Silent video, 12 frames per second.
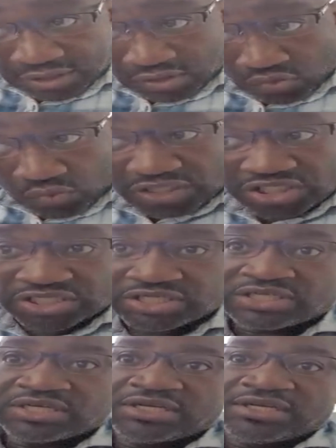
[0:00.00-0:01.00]
which
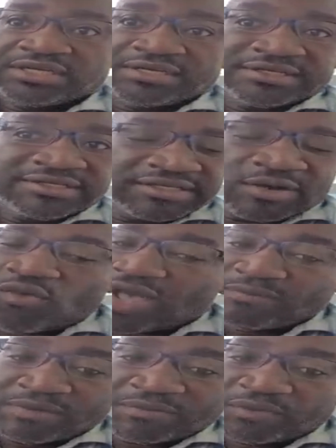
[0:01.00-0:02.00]
some white
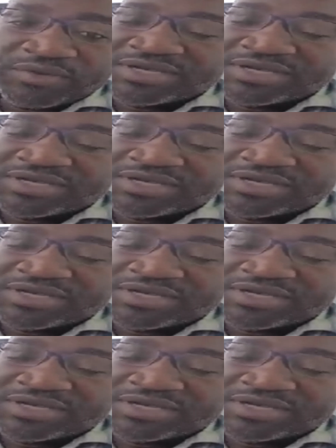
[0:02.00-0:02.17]
people wouldn't